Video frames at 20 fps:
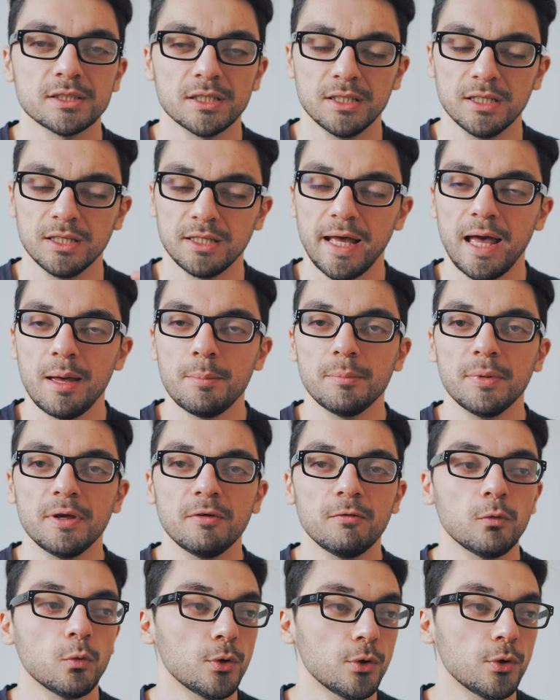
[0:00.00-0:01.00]
It can be
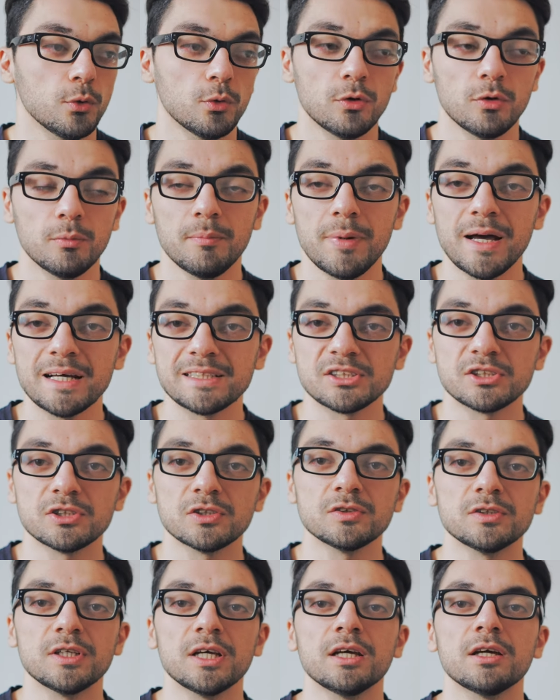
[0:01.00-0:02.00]
for your master
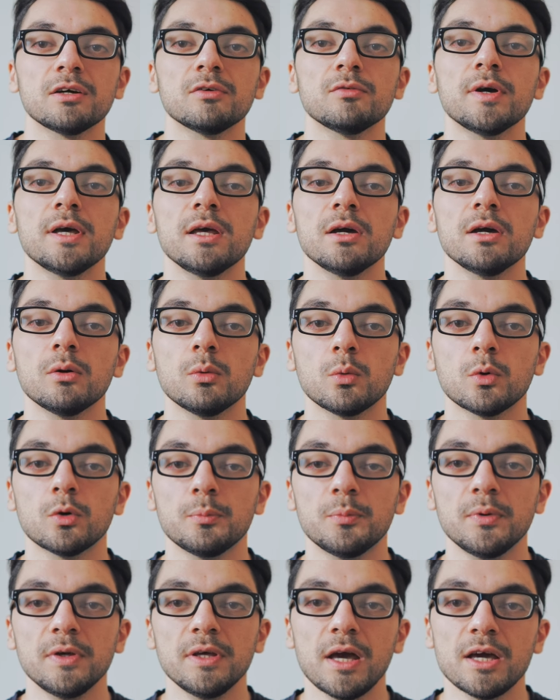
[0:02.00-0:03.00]
degree or
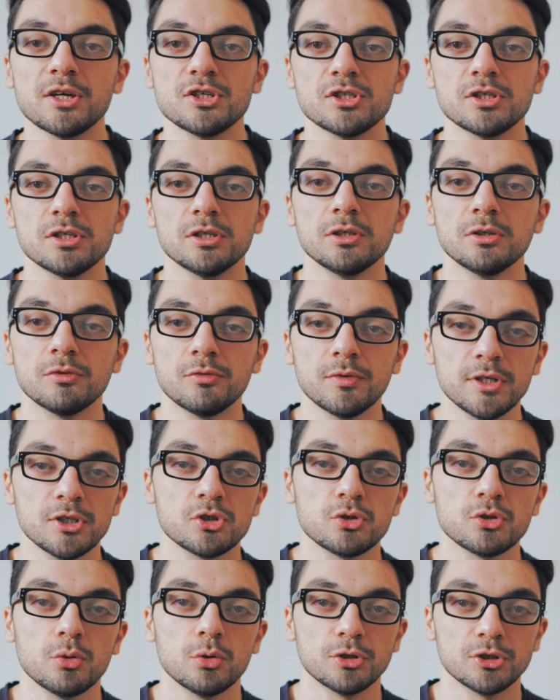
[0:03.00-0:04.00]
PhD
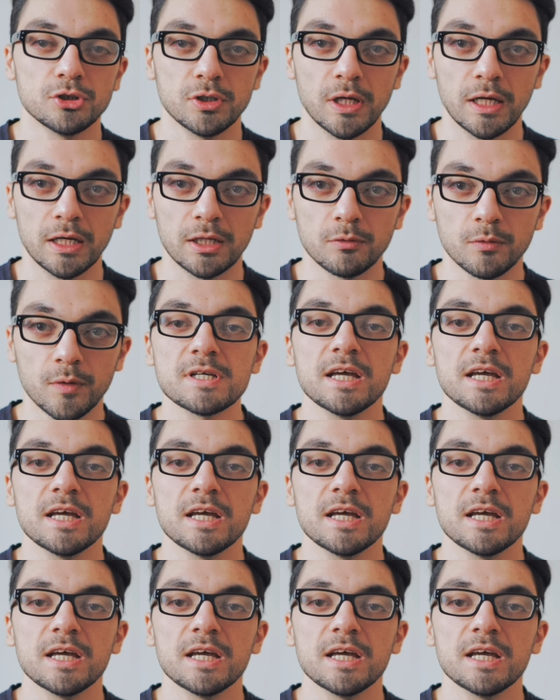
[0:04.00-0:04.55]
research degree.